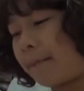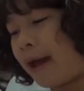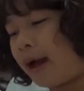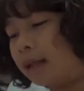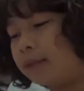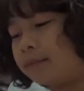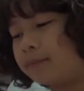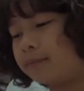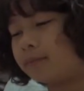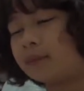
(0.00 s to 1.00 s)
compound
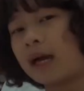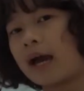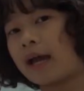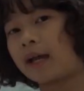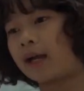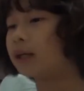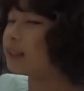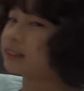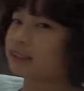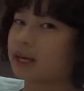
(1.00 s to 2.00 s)
like
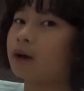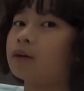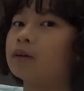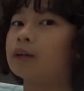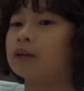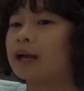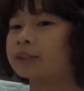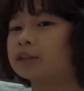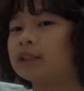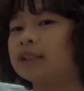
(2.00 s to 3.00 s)
NaCl,
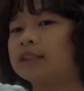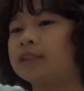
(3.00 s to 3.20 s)
actually